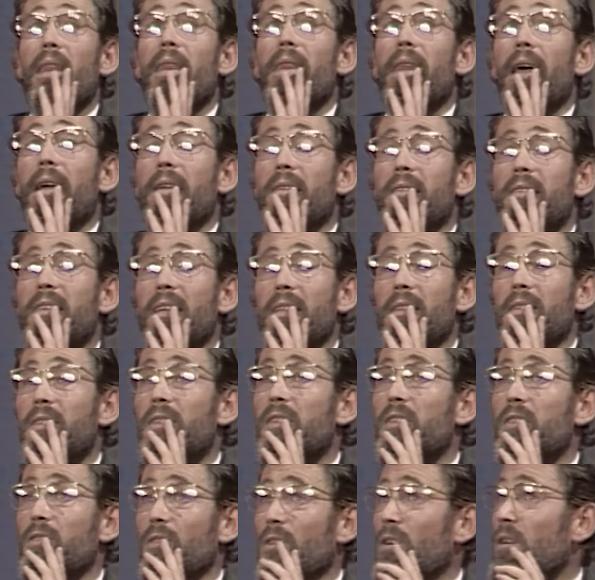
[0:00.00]
that
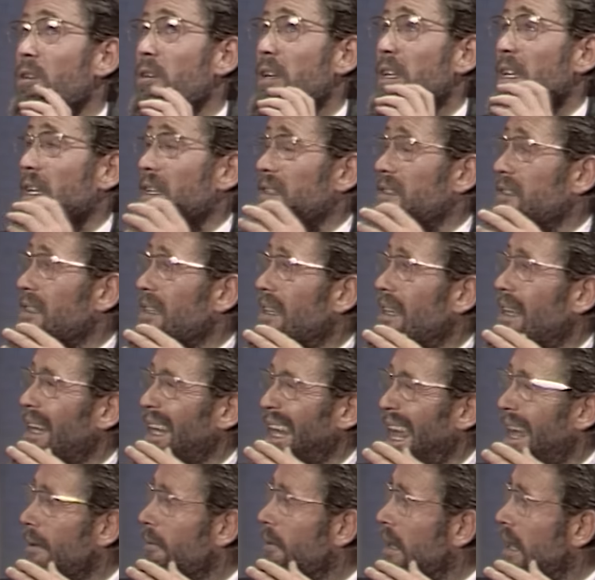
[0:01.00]
censorious
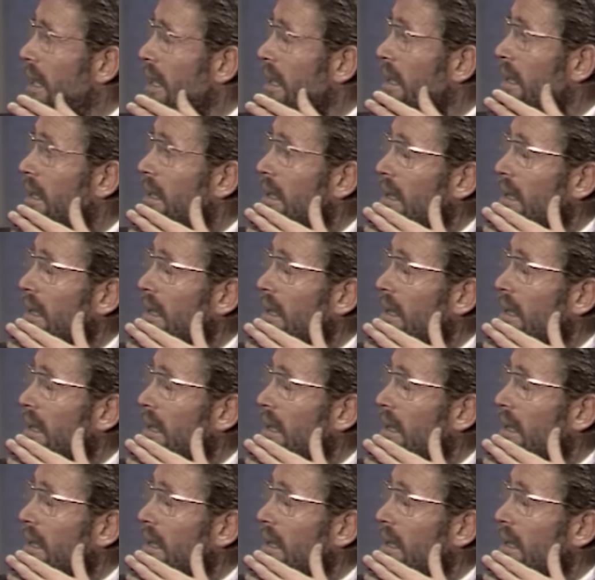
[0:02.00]
glower